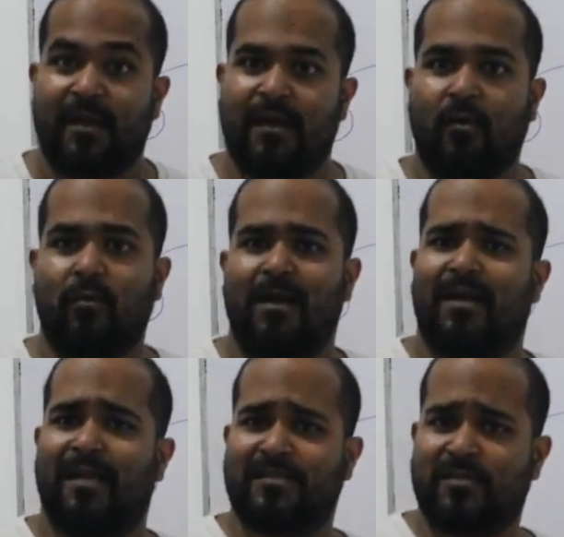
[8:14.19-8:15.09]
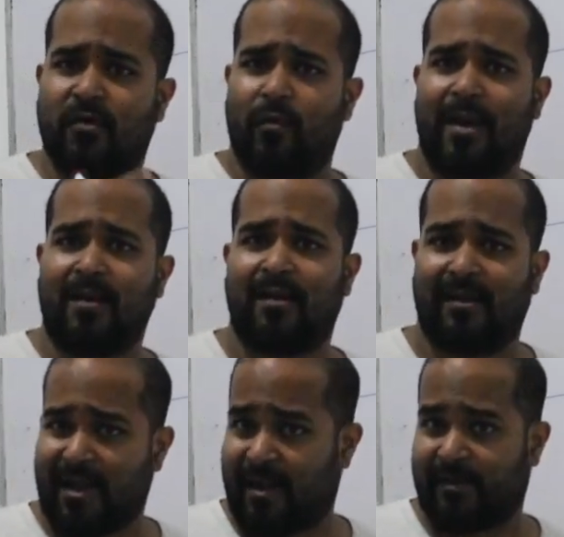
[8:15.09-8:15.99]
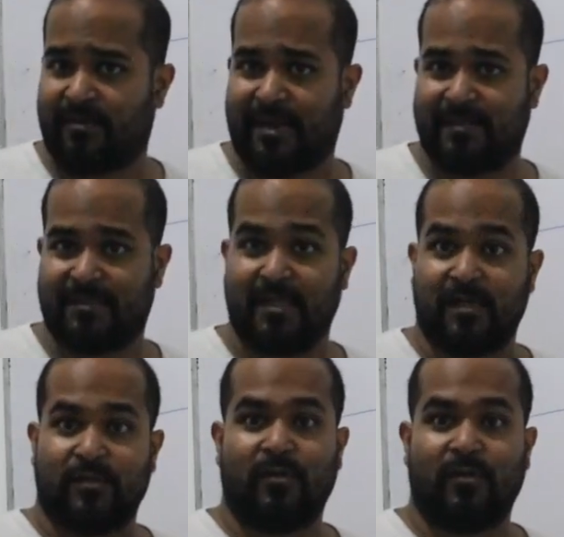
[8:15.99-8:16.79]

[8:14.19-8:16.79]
Now let's go and characterize.